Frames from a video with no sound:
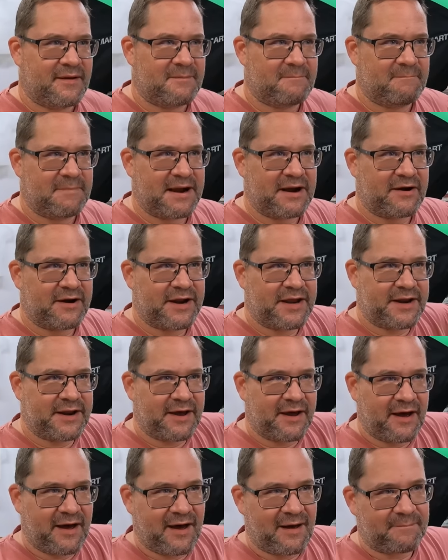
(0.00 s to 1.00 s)
married
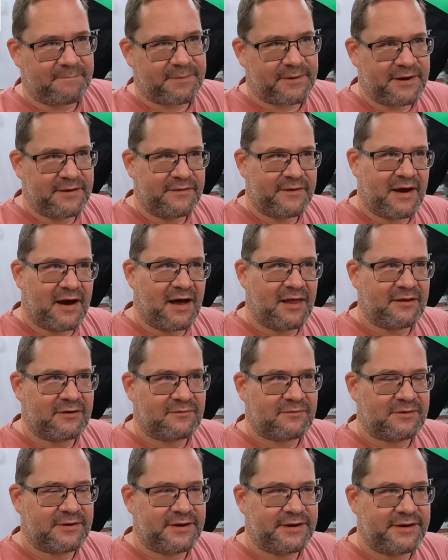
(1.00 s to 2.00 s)
up and the other
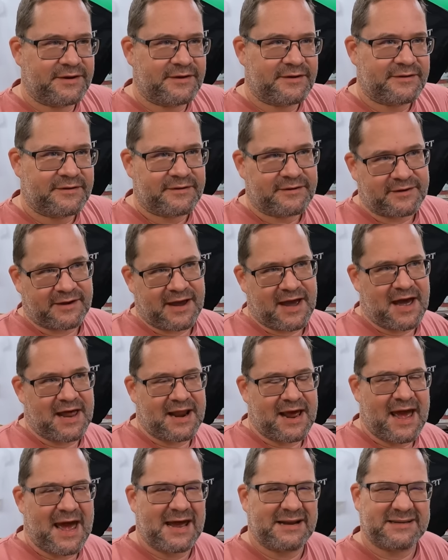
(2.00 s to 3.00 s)
one
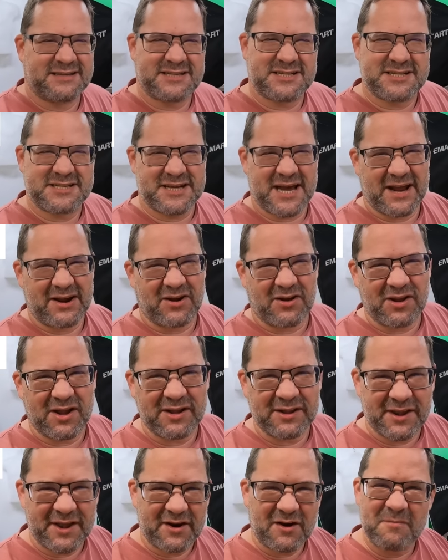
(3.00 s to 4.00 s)
kind of had to settle a
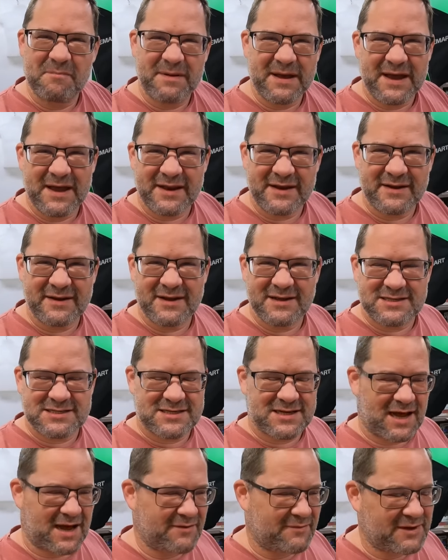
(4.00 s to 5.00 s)
little bit.
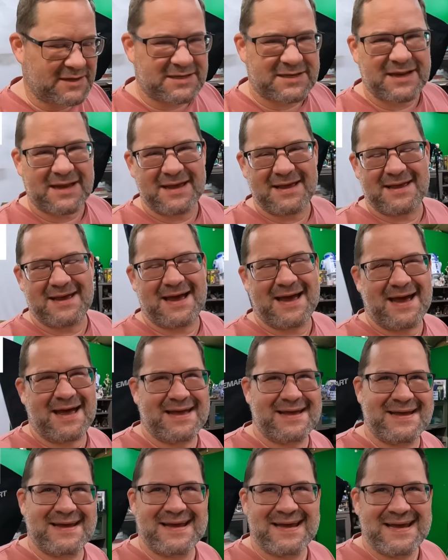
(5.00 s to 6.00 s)
It's not, but uh,
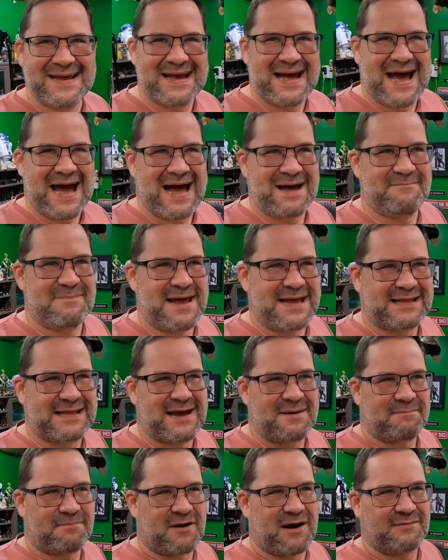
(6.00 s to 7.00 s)
I make
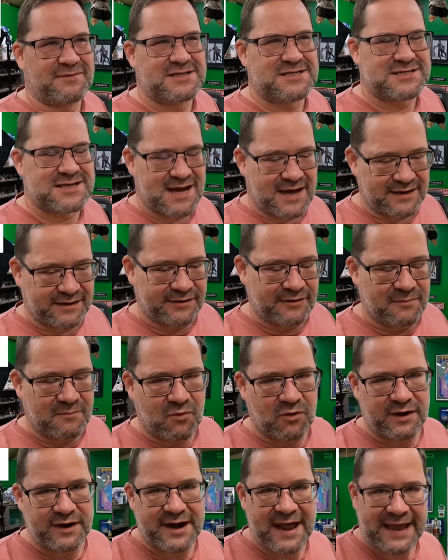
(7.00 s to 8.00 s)
that probably sound a little
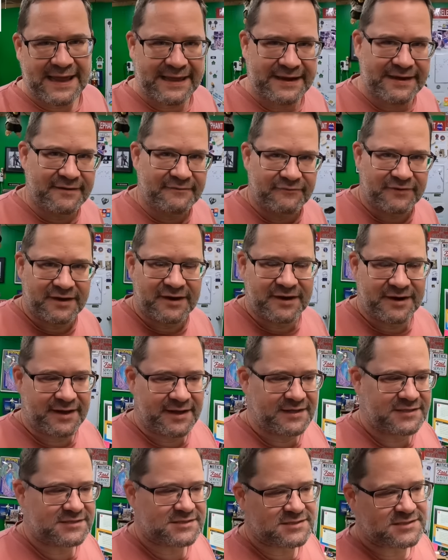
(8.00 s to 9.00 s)
more negative than it
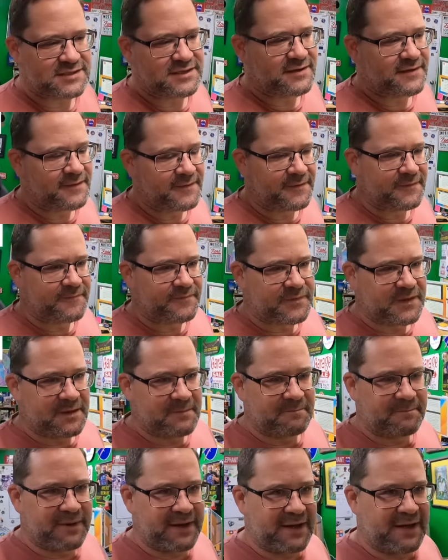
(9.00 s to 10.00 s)
is,
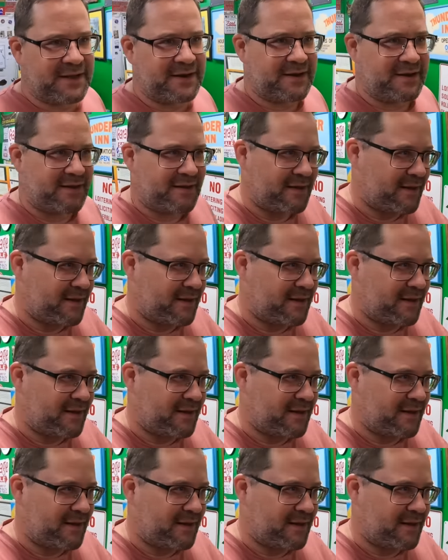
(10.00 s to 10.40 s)
but